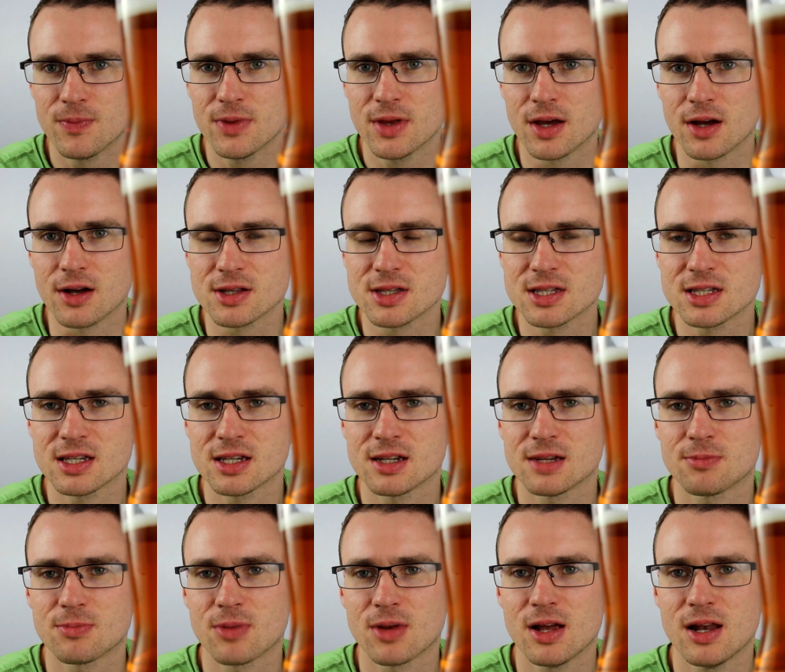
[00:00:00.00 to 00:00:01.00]
yeah, I'd say
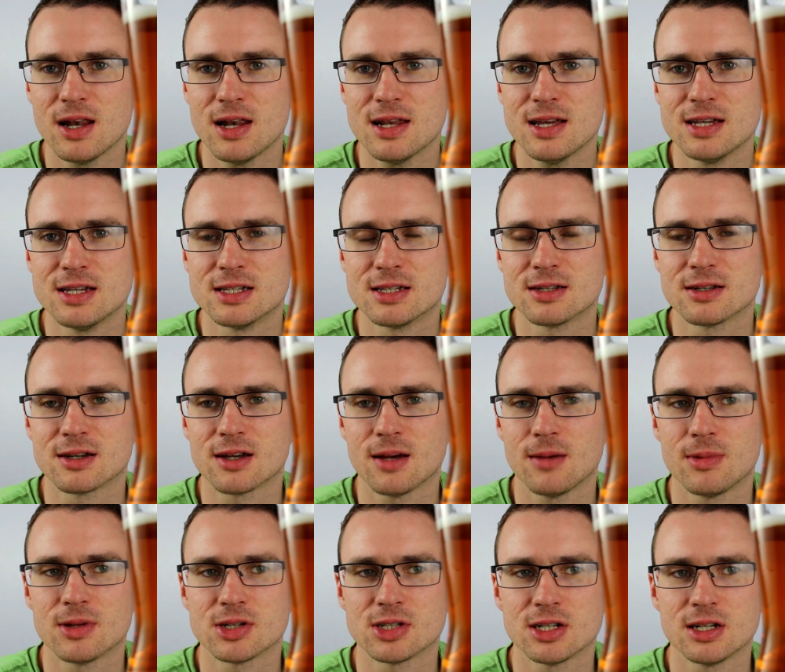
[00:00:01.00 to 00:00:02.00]
at least a
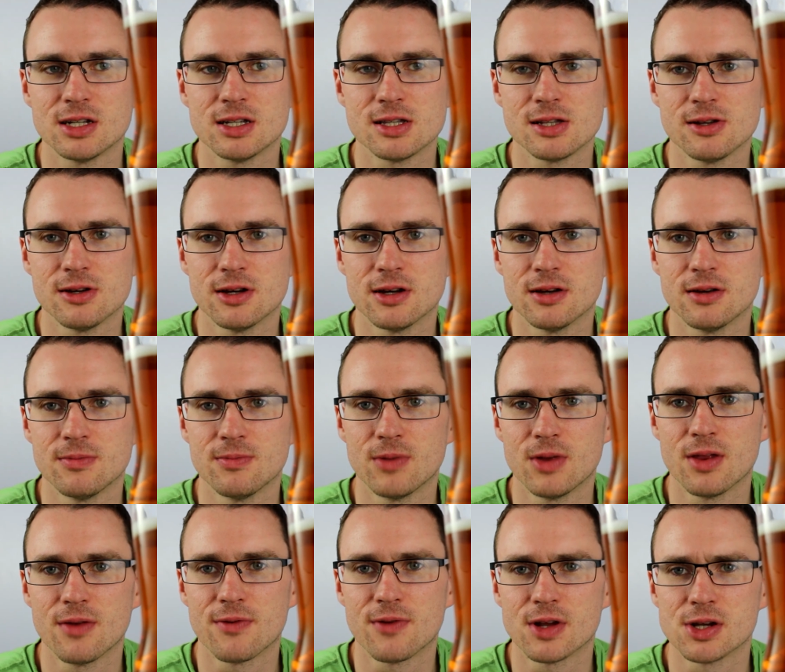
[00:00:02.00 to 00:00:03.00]
couple of shades lighter
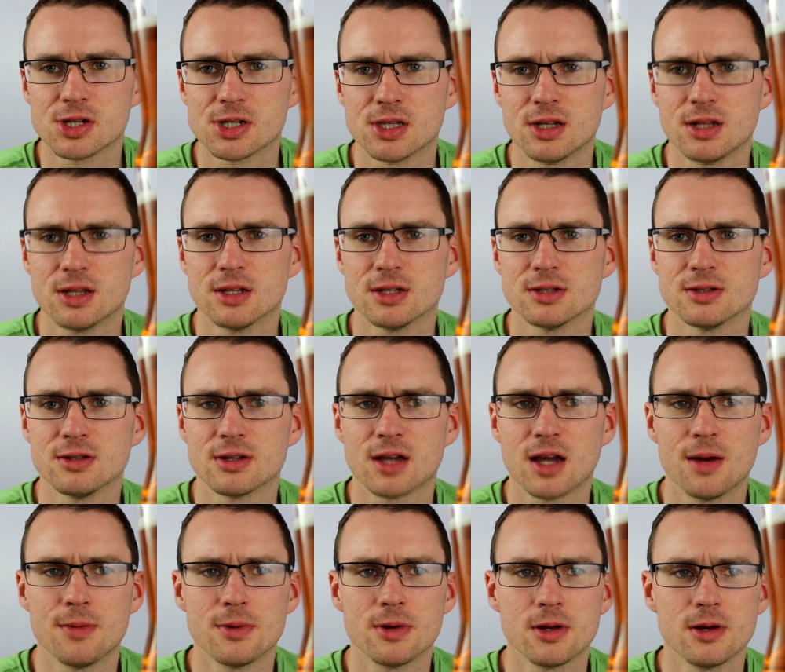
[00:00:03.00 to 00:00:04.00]
in the flesh than it does on the
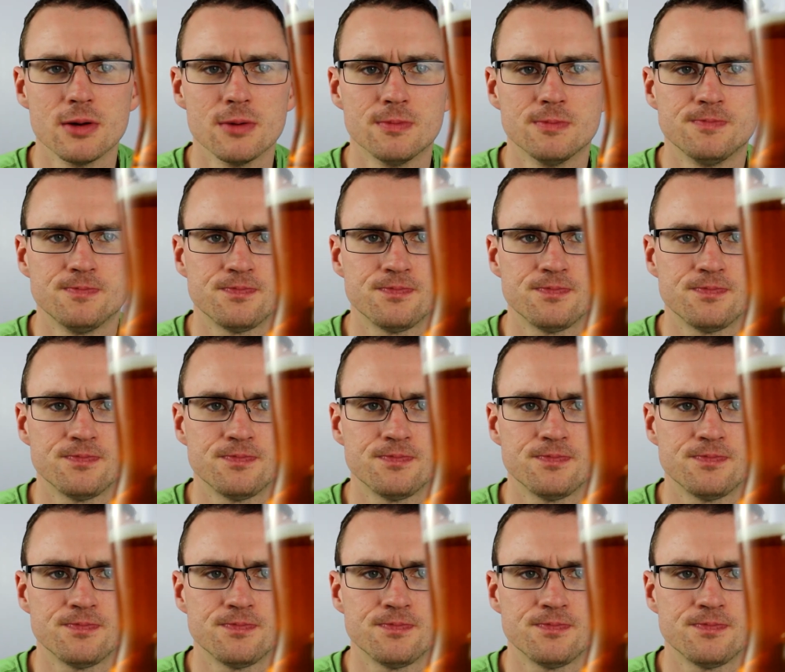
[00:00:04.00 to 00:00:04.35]
camera there.